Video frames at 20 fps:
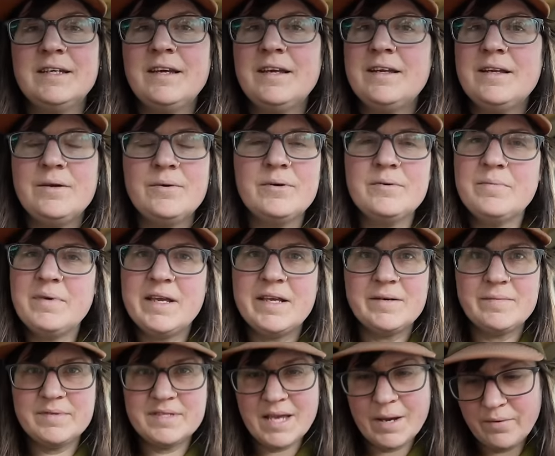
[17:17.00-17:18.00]
anyone being
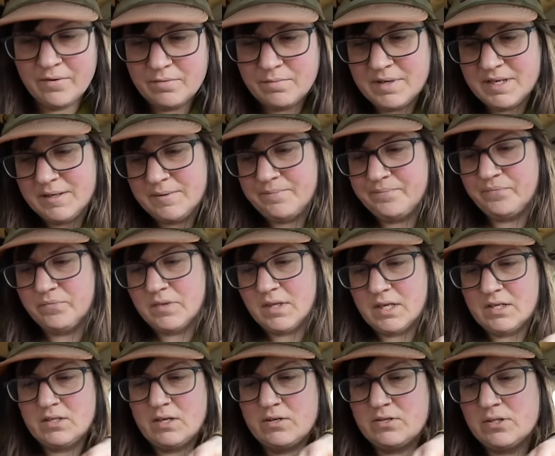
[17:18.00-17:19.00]
upset with me.
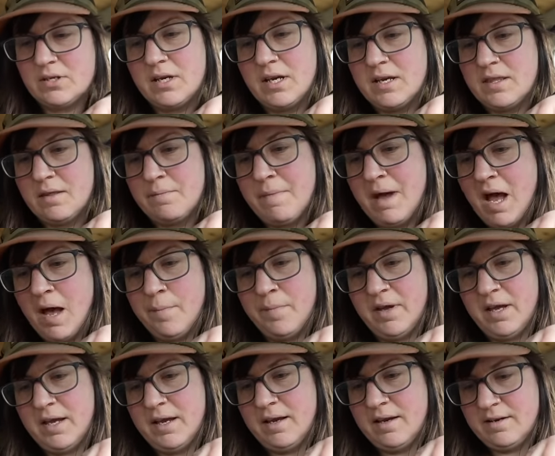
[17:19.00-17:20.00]
So I was looking at the map,
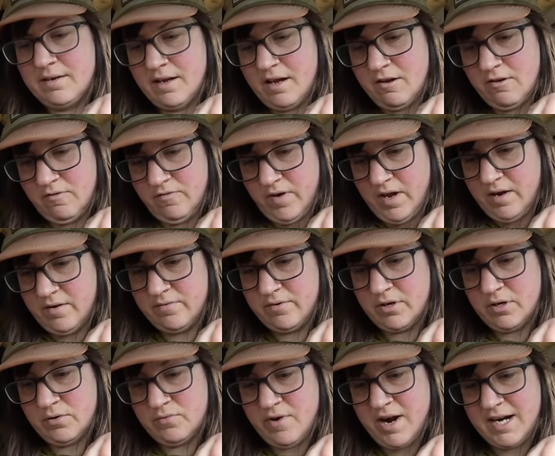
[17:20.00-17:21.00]
and I found
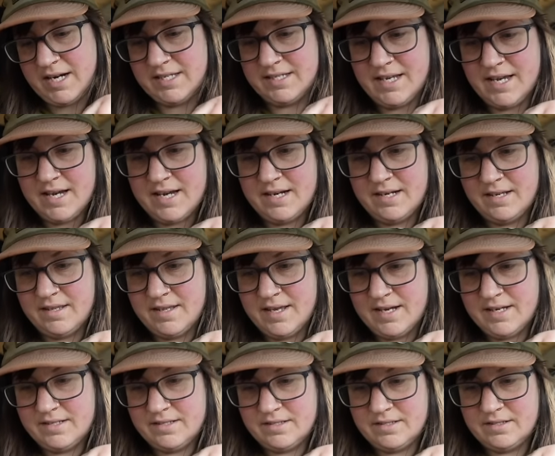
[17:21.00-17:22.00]
a rec site
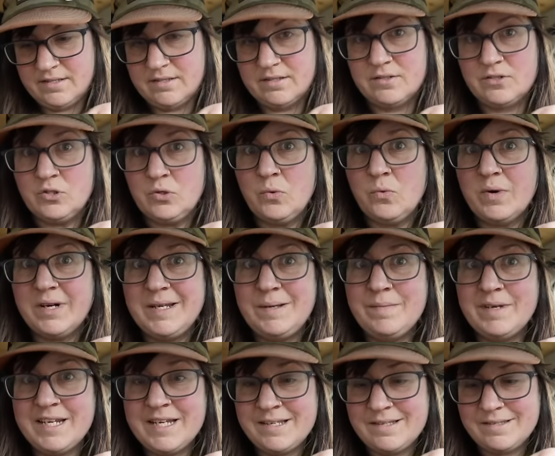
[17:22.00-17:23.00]
that's 20
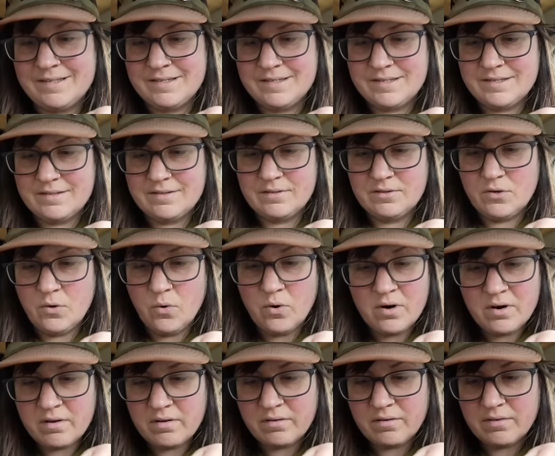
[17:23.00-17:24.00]
minutes
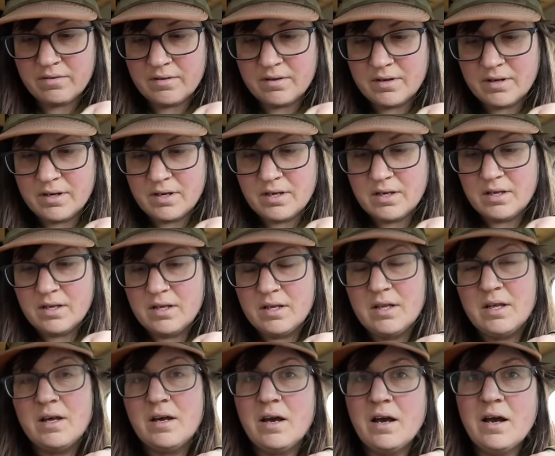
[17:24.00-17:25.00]
north
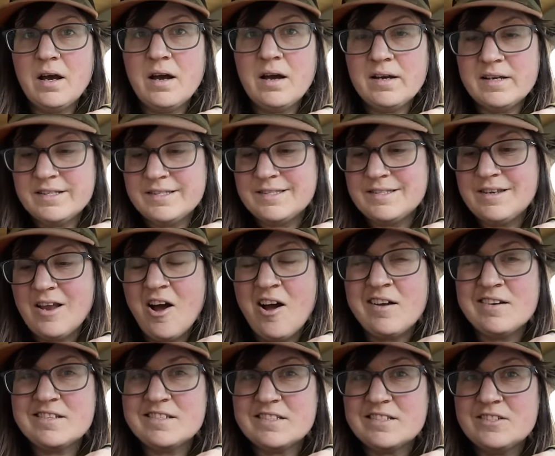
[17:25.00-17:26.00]
uh, it's not